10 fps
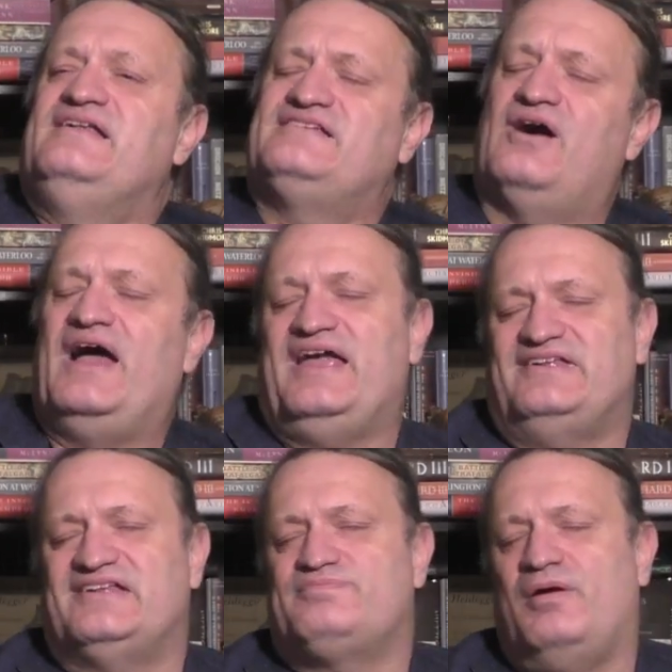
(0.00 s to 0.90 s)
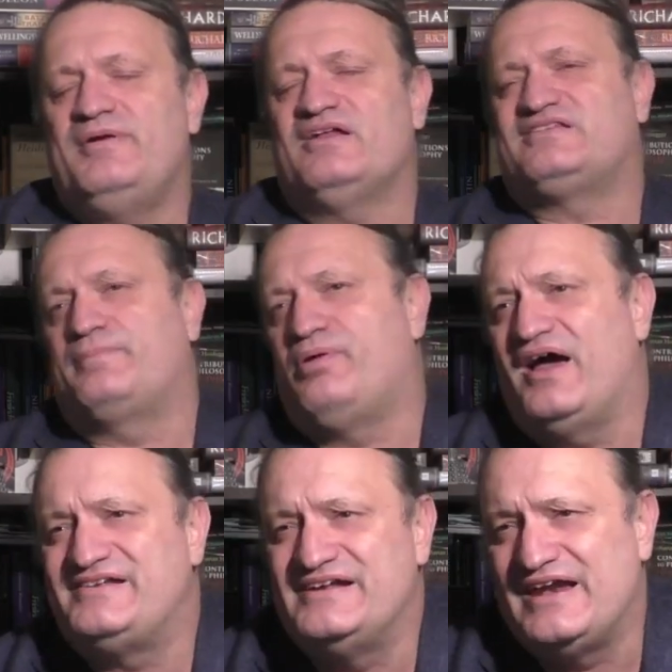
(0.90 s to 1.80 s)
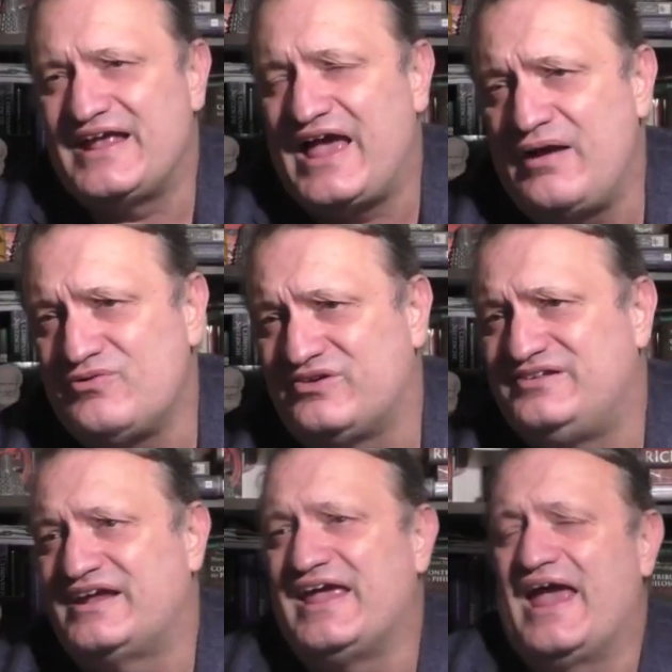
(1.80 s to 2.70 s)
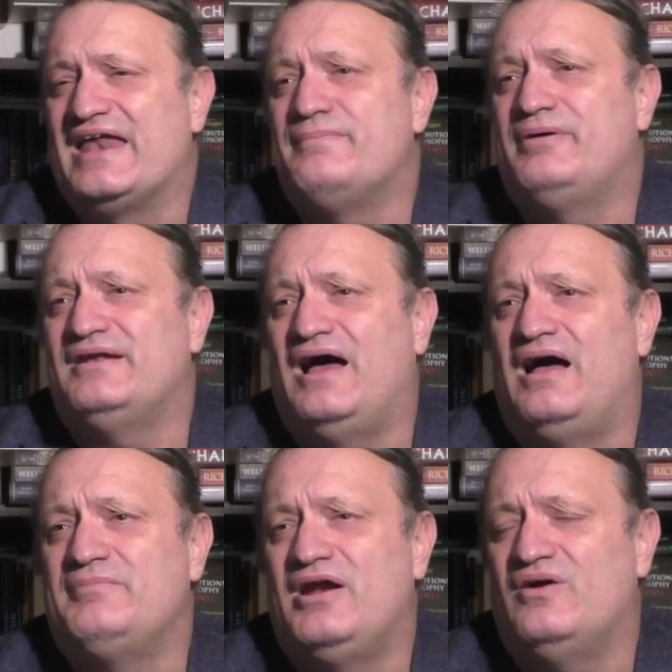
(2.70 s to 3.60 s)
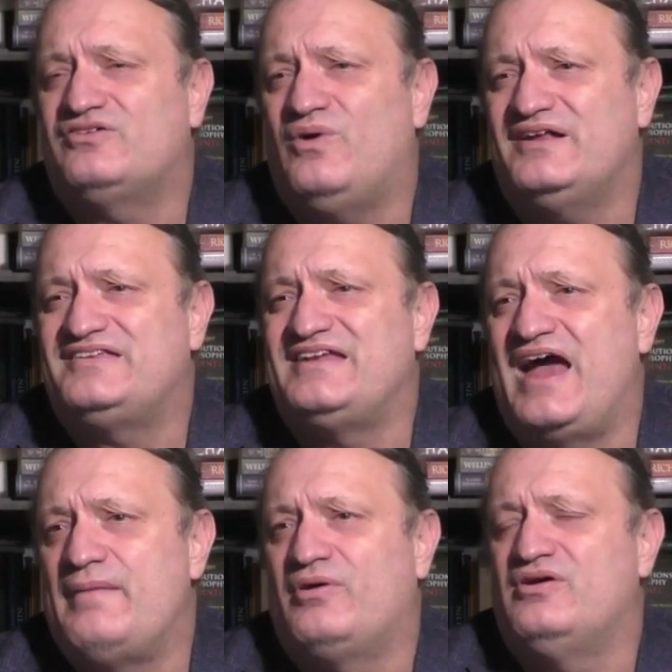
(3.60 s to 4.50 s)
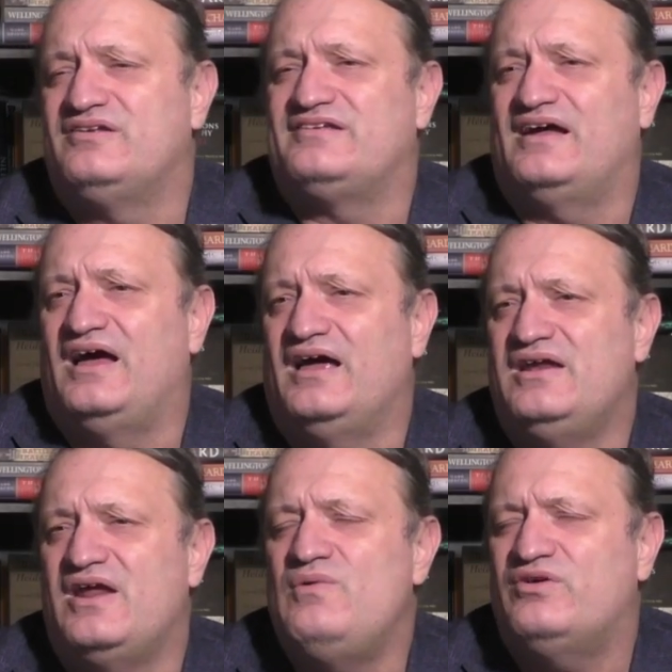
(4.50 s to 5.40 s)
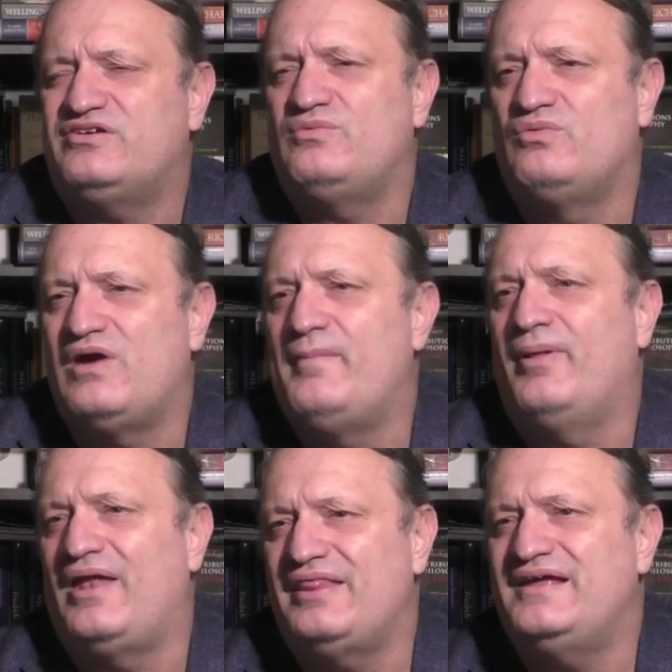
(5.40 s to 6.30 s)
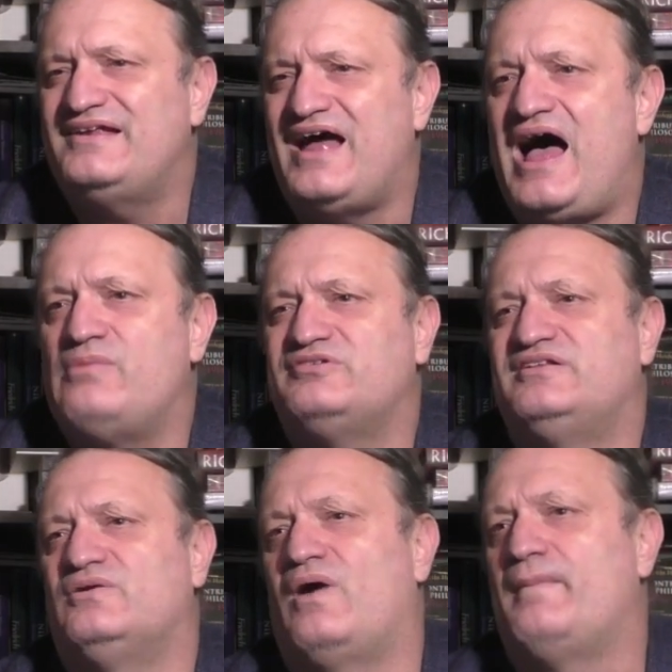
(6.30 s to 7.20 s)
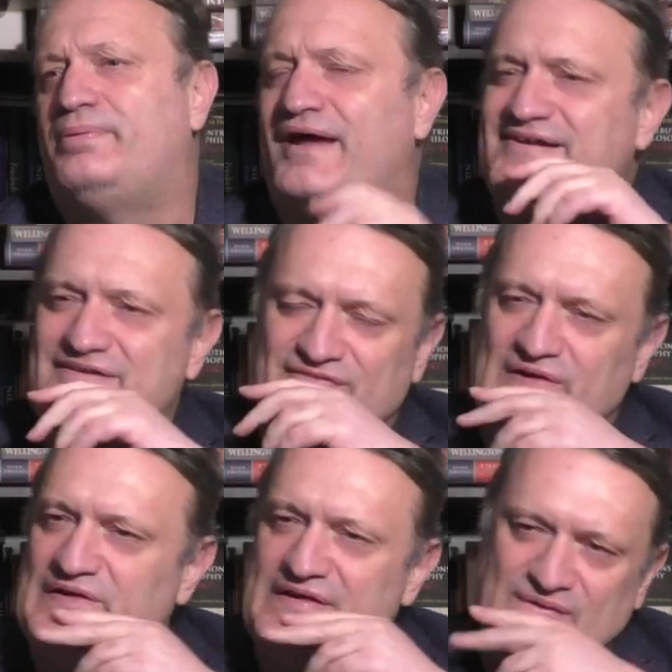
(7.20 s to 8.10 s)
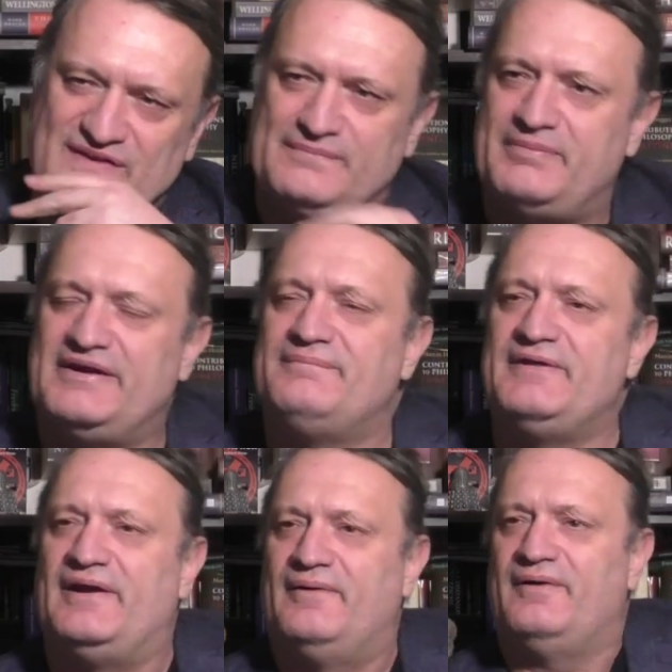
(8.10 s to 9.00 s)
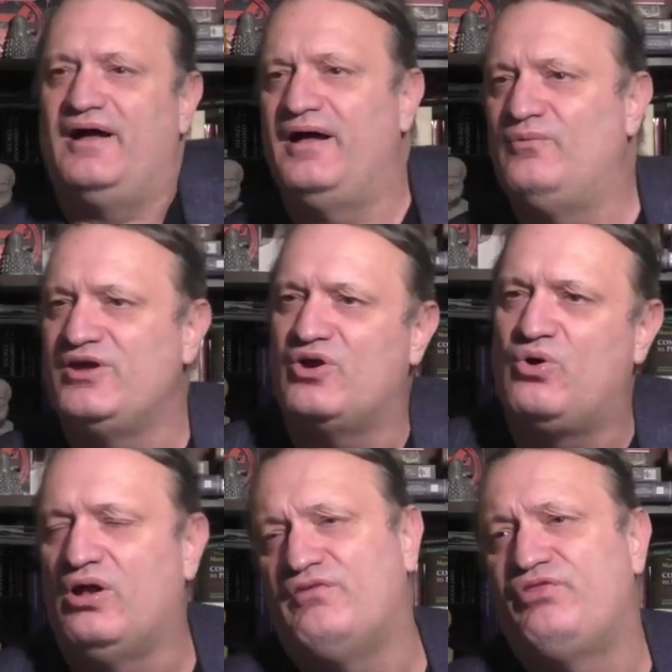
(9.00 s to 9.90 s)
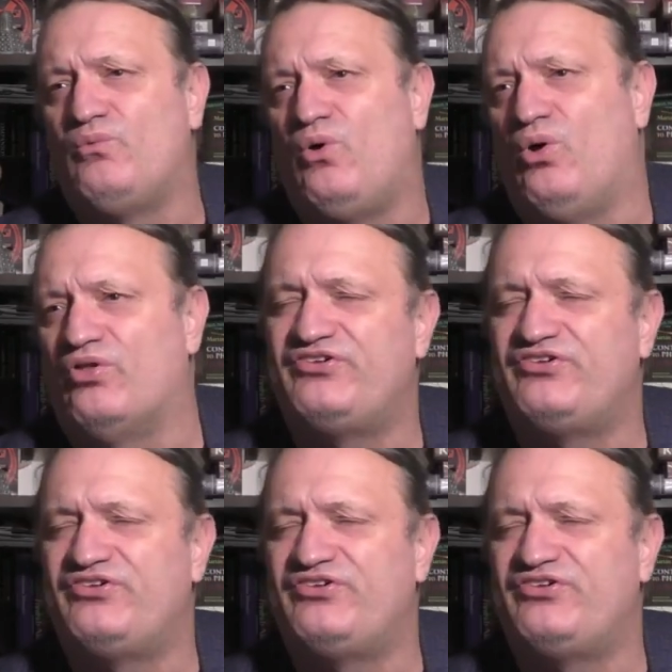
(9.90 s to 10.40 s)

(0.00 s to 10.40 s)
So I guess it's probably not surprising that he came to a sticky end, but um, you know it was quite sad because uh, you know he was a real rebel, and I think his heart was in the right place, even though he was a bit you know uh, what you call off the wall.